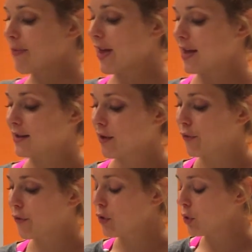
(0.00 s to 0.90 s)
things of
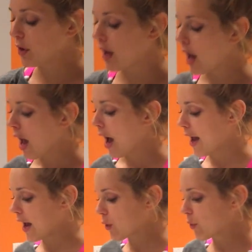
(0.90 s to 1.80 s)
food. I
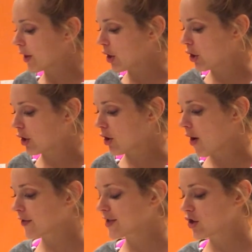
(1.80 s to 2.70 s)
had a really good
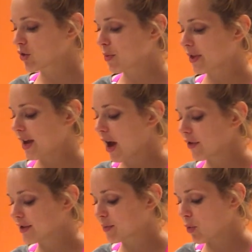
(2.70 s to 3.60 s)
conversation with a gal
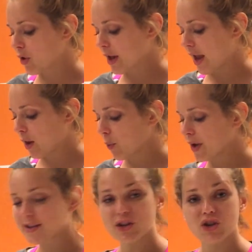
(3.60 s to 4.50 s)
this morning, and
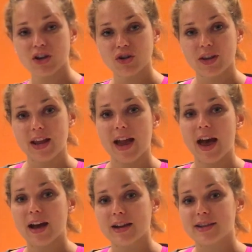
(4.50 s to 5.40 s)
one suggestion I
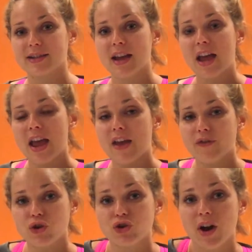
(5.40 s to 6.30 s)
had is if
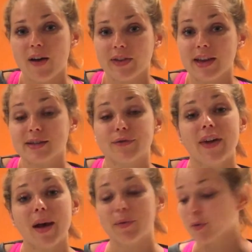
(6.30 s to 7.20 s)
you're traveling as a
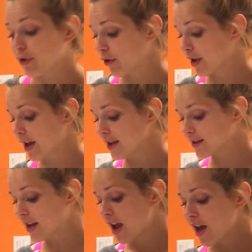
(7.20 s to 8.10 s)
family with your
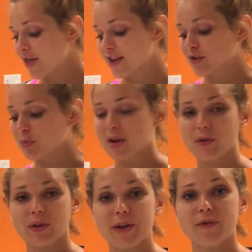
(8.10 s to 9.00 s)
kids, this would be a
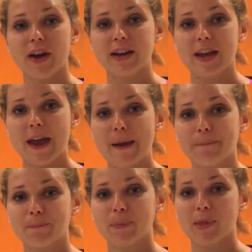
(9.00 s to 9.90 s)
really fun
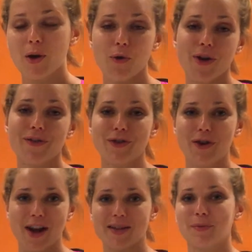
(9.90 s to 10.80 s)
game, or even your
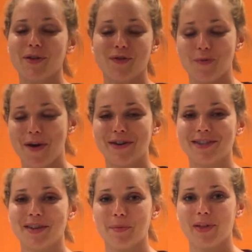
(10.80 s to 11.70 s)
husband if you're married to
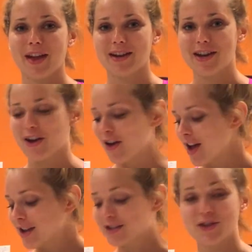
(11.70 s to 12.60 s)
someone like Neil,
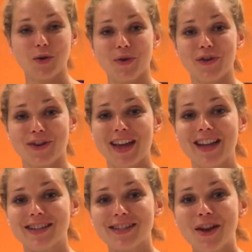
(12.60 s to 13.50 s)
to do with your
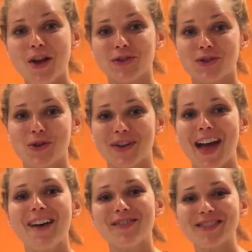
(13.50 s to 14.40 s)
kids. So you could
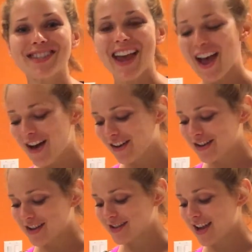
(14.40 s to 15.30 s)
have your scale
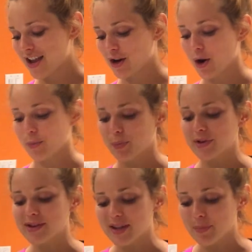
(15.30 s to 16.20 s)
and say, you know, put
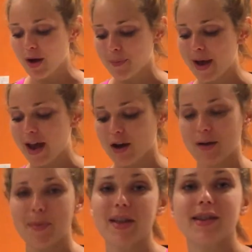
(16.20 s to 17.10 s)
the Ziploc bag
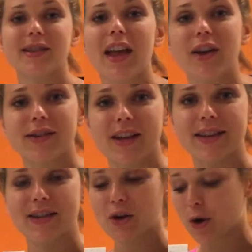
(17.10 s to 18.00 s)
on, make the scale say
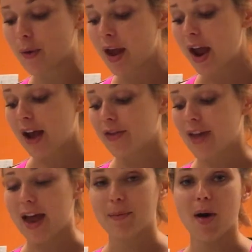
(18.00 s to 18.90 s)
0, and
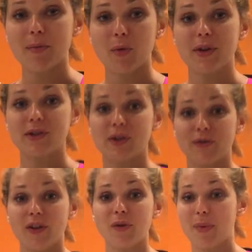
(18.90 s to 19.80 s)
then mommy wants you to
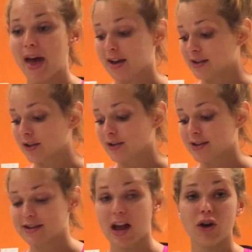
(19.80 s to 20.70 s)
fill the bag until it
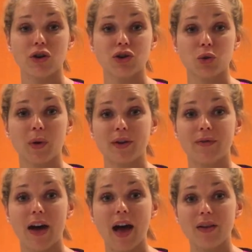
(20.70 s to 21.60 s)
says
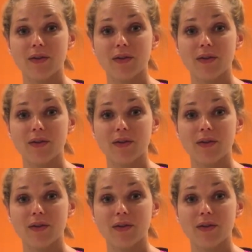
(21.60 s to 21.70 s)
125.